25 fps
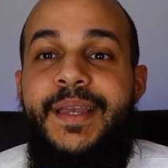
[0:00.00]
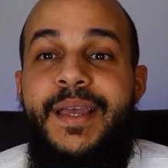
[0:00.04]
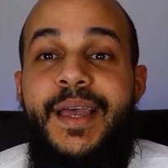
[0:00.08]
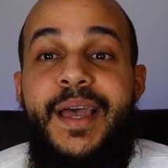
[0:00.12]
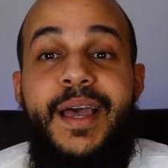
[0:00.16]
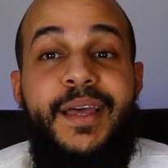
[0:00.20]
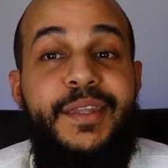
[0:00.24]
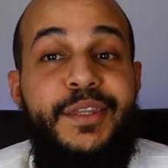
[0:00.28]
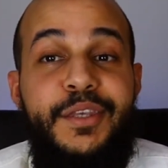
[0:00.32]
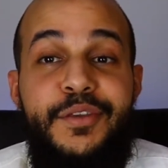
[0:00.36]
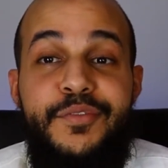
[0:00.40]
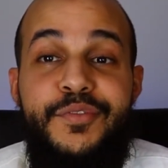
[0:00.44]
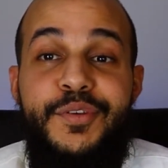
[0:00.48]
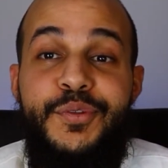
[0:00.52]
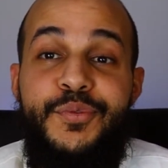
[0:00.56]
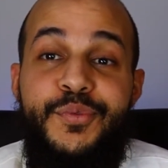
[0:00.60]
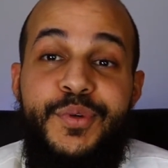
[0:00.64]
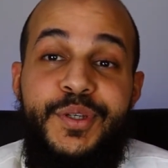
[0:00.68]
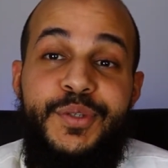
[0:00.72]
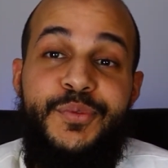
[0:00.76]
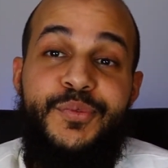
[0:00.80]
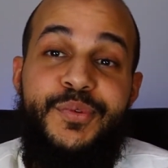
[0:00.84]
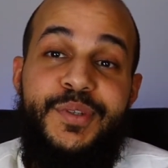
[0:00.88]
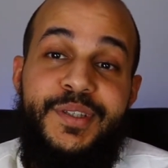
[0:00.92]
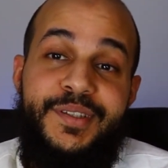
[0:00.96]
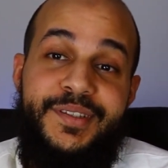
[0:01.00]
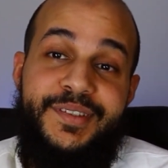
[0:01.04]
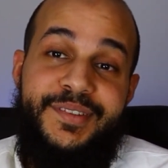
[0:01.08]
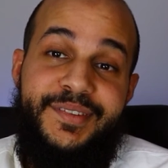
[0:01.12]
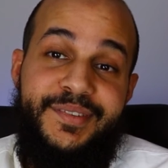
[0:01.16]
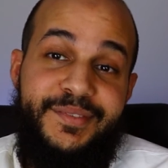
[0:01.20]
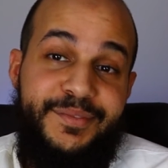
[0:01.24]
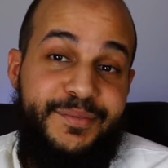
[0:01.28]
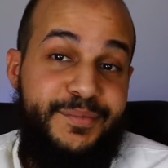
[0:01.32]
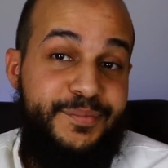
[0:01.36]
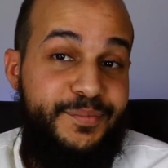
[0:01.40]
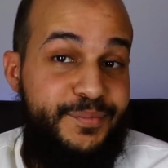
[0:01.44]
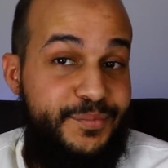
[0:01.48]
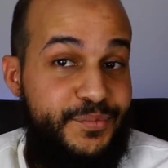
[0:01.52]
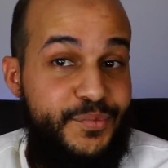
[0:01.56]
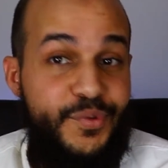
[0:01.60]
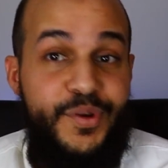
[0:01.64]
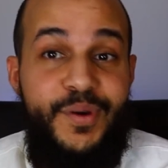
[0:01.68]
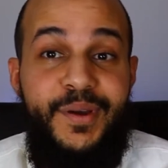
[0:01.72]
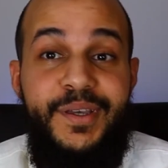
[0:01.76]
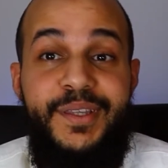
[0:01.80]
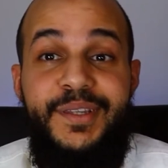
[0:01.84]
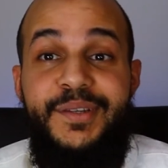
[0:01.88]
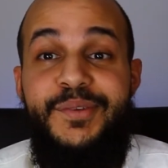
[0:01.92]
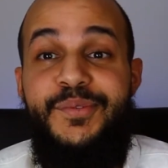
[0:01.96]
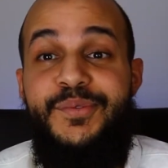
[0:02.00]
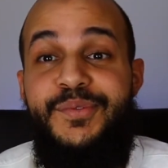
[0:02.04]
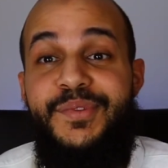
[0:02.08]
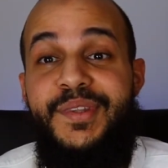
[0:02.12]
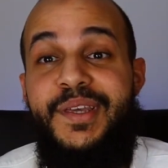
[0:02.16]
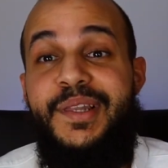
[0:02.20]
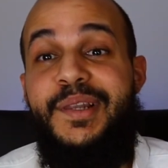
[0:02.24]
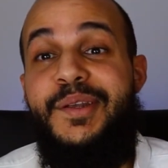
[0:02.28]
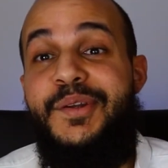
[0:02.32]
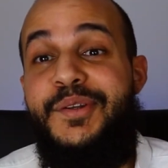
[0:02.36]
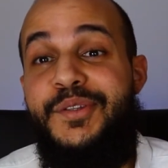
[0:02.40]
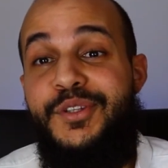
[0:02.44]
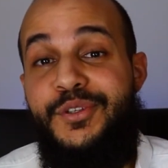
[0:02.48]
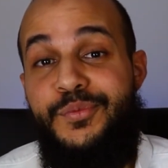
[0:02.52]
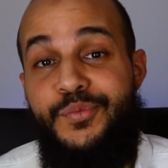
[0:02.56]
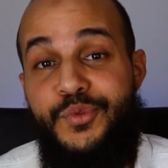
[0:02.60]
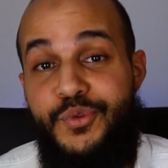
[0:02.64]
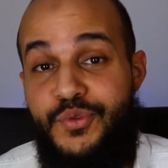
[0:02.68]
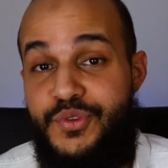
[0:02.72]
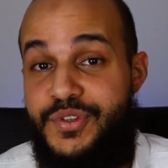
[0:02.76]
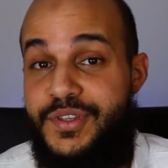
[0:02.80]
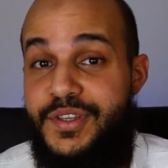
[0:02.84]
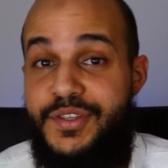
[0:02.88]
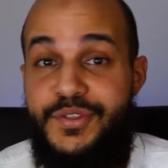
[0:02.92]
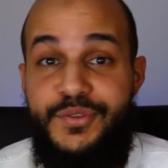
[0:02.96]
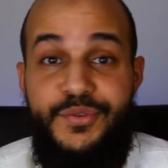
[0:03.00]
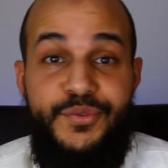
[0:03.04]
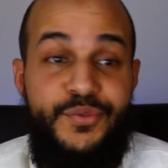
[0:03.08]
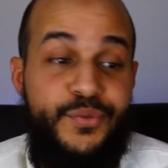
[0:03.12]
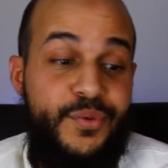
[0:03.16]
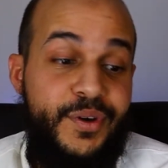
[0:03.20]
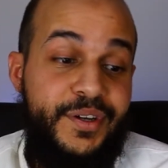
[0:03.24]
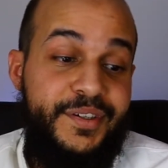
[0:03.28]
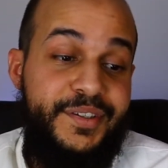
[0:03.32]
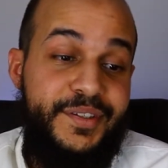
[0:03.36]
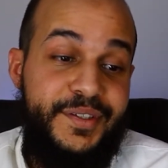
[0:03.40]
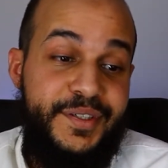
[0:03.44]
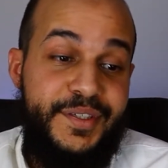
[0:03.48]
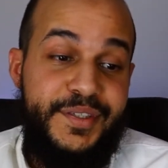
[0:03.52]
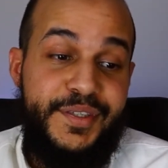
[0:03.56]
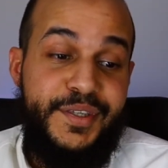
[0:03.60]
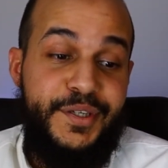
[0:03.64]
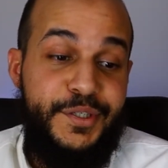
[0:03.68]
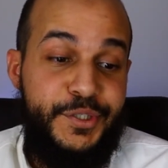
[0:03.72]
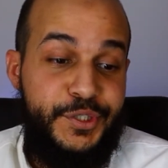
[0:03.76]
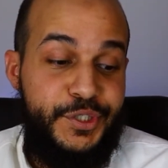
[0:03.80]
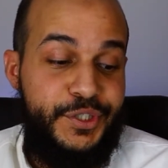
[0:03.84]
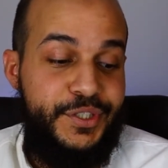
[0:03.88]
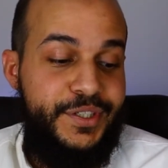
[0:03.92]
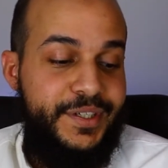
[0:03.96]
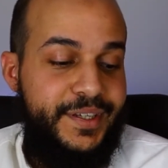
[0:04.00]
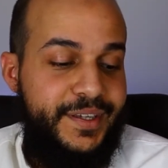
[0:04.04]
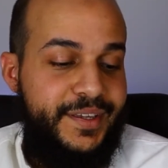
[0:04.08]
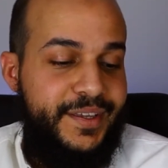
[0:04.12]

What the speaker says: And even when while the learning process or while research,